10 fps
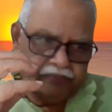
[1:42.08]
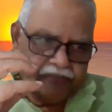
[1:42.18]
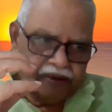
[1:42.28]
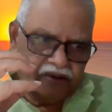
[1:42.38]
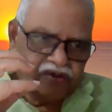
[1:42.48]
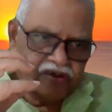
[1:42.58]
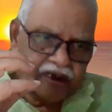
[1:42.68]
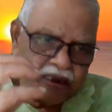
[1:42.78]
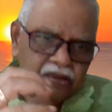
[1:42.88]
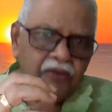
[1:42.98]
the
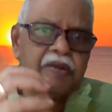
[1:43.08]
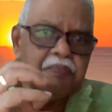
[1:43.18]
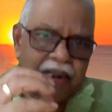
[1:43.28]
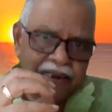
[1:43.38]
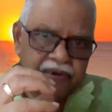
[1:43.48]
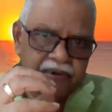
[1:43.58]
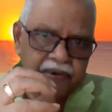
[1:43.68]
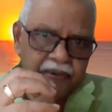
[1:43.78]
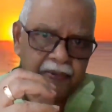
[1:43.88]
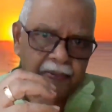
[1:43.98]
strength of the planet
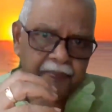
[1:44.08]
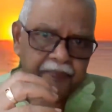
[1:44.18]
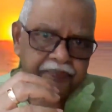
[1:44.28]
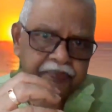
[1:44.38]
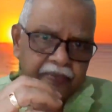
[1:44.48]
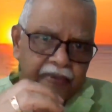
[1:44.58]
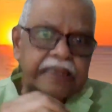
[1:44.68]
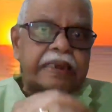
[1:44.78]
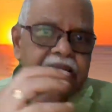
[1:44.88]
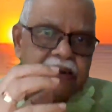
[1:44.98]

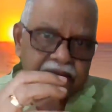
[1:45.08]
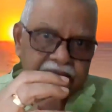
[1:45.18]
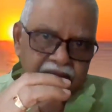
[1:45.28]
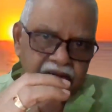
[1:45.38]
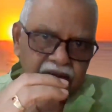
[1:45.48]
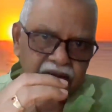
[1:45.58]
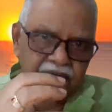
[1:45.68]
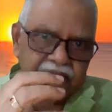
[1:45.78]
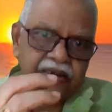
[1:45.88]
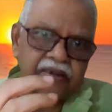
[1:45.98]
increases
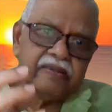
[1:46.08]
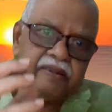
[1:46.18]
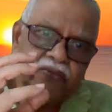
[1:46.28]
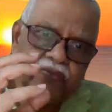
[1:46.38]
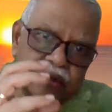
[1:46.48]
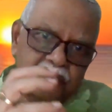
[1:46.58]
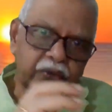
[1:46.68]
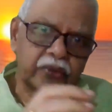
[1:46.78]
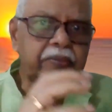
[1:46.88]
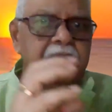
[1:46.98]
when it is in
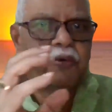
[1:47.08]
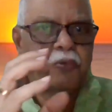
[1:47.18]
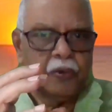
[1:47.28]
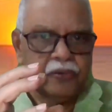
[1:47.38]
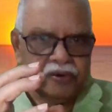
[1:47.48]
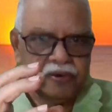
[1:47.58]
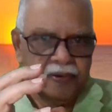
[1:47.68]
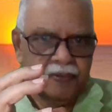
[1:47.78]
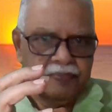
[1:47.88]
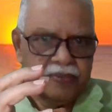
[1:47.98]
Vargottam Namash.
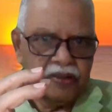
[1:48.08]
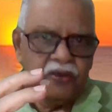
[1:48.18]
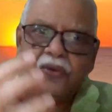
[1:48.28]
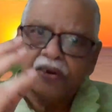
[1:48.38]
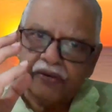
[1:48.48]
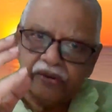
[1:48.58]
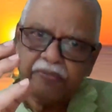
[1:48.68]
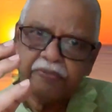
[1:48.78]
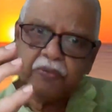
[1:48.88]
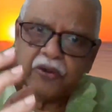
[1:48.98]
Now,
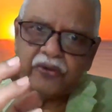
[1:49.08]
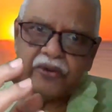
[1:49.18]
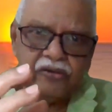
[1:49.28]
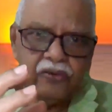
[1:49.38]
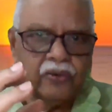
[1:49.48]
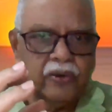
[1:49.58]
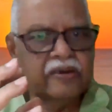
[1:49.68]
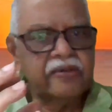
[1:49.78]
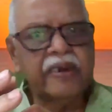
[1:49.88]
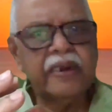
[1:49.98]
Vargottam Namash, as you
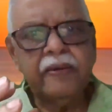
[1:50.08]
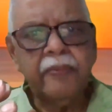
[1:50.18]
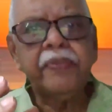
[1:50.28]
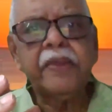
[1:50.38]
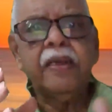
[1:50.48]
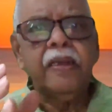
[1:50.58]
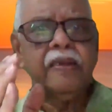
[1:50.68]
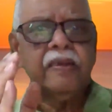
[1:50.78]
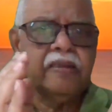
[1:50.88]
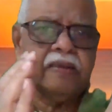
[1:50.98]
understand,
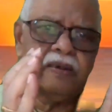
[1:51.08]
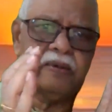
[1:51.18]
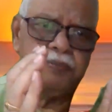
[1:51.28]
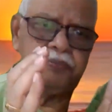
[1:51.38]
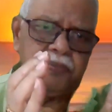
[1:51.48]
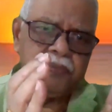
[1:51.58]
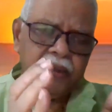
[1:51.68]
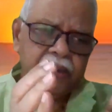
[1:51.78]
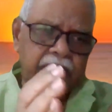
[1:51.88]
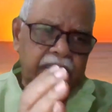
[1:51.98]
is
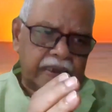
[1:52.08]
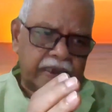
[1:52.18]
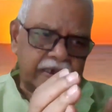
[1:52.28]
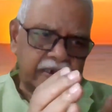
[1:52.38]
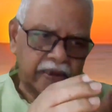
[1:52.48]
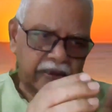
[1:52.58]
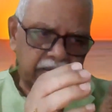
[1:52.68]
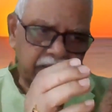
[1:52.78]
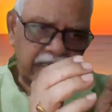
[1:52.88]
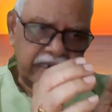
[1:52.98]
in
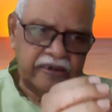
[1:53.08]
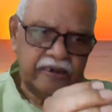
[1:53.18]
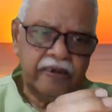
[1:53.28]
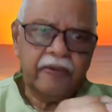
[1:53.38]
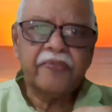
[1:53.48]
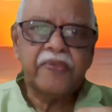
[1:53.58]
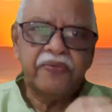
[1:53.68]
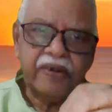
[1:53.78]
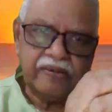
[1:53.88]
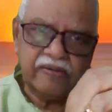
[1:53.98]
Rashi,
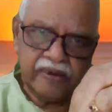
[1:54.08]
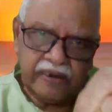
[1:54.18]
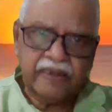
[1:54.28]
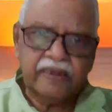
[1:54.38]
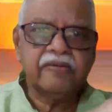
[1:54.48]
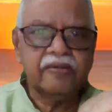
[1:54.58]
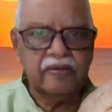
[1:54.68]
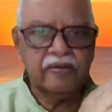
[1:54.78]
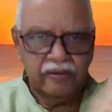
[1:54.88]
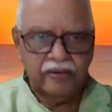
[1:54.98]
if it is in
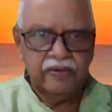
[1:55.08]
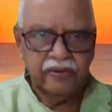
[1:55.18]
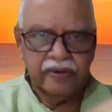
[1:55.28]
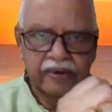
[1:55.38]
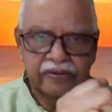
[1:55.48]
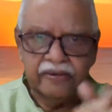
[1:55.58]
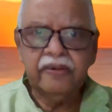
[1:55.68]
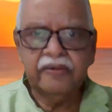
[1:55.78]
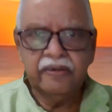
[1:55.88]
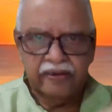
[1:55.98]
X
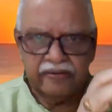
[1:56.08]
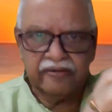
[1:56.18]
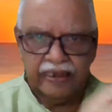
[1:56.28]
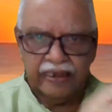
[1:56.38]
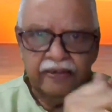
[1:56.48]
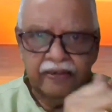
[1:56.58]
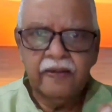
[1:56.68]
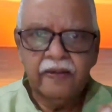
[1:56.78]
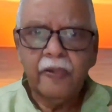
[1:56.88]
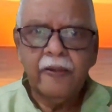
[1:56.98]
Rashi, X sign,